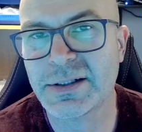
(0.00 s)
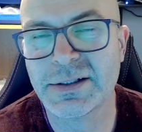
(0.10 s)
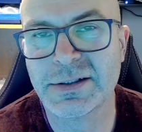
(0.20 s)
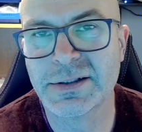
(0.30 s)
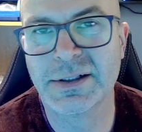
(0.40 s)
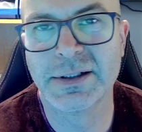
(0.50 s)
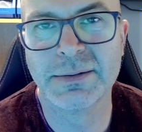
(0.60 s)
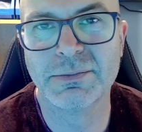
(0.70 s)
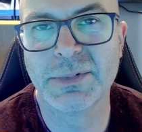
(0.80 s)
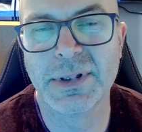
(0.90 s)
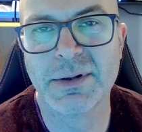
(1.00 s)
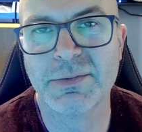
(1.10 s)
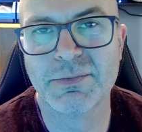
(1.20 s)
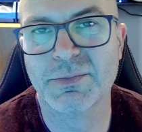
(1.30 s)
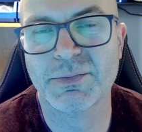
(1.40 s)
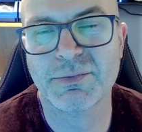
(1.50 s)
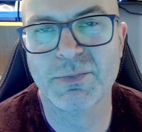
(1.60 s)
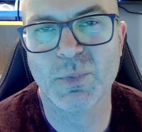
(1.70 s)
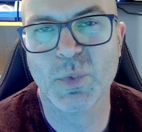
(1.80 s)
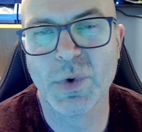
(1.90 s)
is
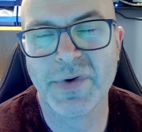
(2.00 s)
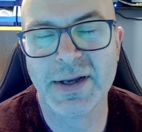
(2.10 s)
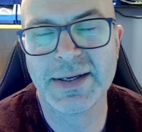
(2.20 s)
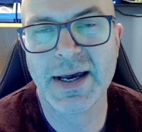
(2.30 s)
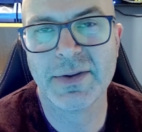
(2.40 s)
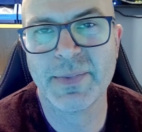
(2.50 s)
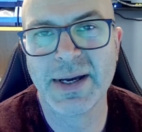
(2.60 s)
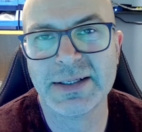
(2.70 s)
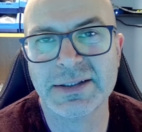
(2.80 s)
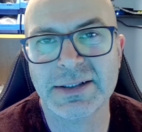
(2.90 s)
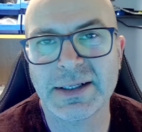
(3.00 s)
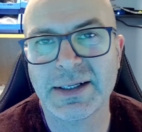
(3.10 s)
without doubt the best.